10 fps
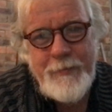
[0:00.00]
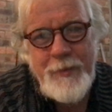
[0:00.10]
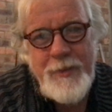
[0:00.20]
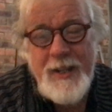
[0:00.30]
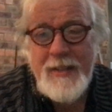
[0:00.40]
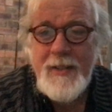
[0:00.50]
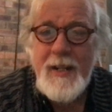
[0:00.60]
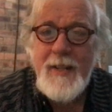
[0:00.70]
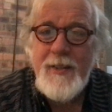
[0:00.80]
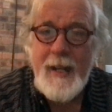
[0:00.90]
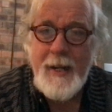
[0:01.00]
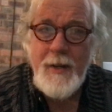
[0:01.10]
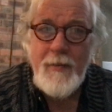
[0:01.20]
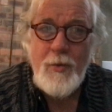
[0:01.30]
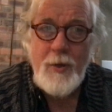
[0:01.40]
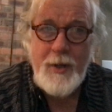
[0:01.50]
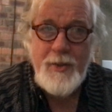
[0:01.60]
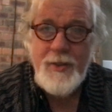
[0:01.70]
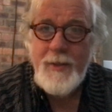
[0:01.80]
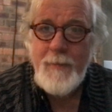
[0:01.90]
Saturday the 2nd of
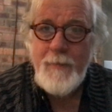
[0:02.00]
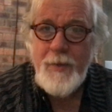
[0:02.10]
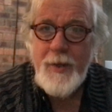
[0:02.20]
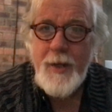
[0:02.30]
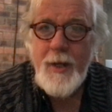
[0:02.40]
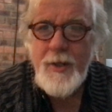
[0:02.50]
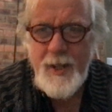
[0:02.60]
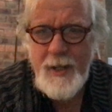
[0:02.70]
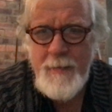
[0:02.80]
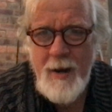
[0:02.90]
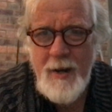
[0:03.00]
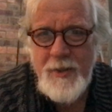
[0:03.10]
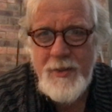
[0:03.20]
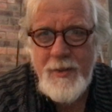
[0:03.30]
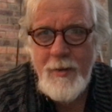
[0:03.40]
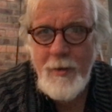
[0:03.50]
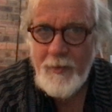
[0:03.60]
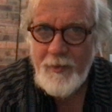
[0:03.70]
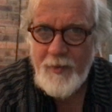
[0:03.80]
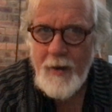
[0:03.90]
August. T-minus
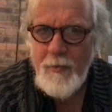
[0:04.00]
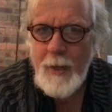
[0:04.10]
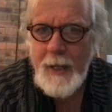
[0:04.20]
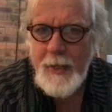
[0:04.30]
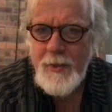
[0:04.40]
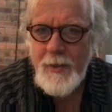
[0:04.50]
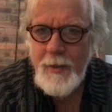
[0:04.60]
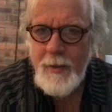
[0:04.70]
5 weeks.